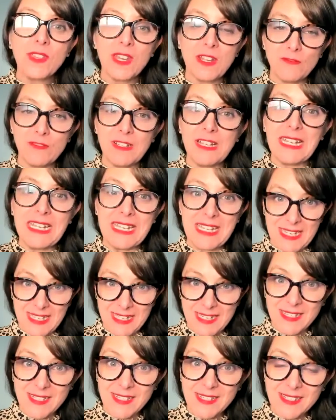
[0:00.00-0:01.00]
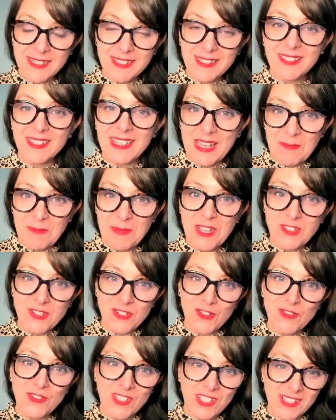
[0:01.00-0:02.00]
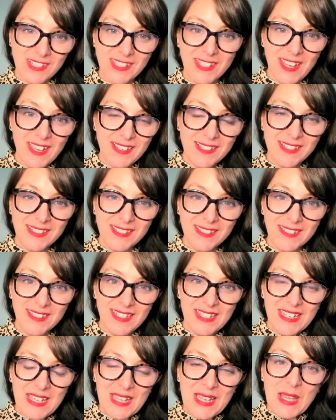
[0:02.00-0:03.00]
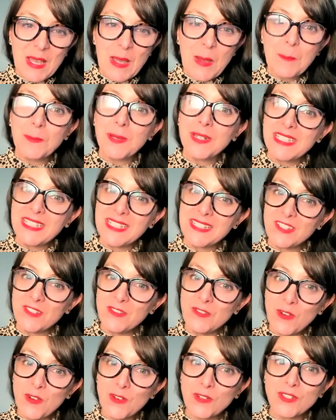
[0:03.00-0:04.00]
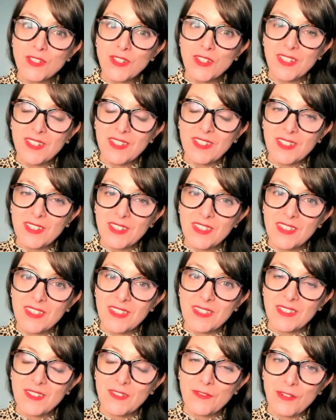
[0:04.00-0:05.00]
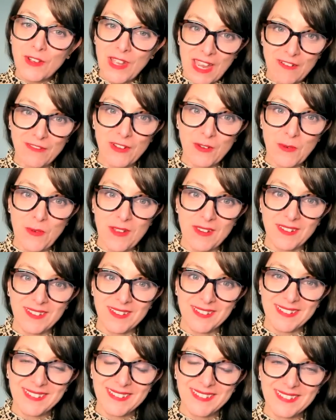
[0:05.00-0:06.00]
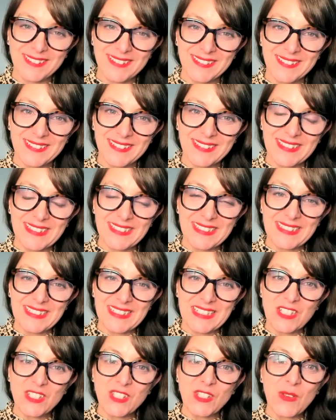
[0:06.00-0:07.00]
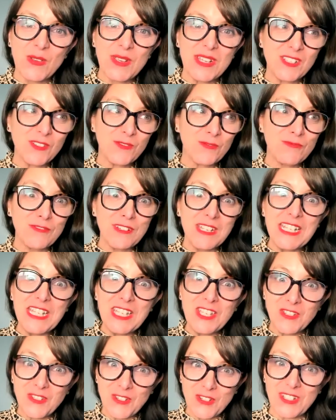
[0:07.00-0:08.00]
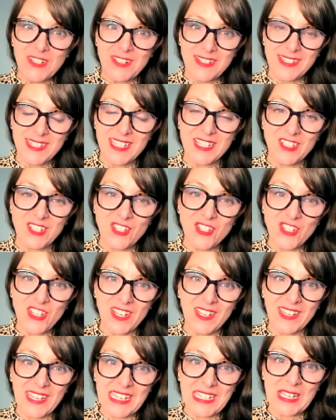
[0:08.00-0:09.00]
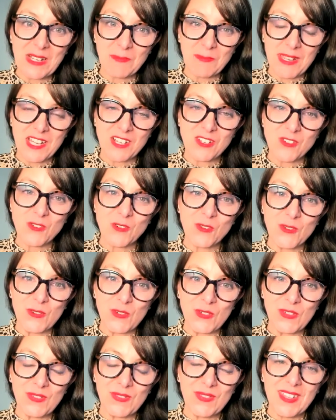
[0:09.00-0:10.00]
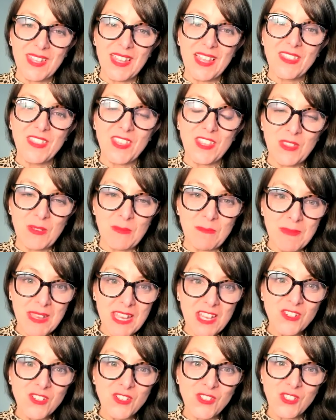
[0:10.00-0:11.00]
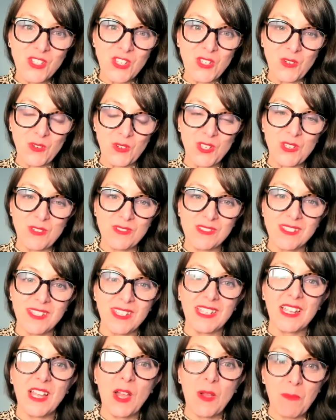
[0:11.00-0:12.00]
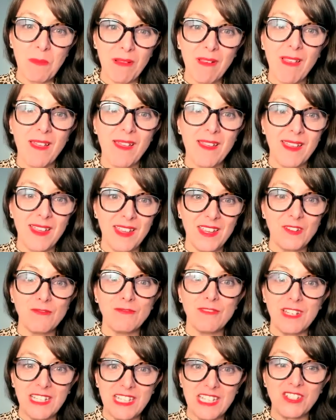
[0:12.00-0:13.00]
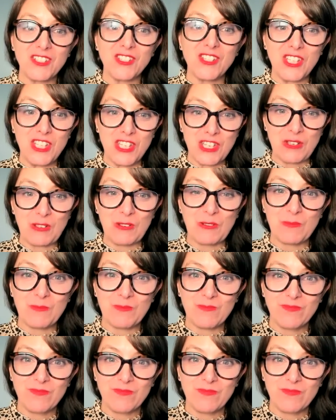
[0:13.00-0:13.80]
that really is their measure of success, but it's not for everyone. So it's a really good idea to check in and make sure that the measures that you're using apply really to you.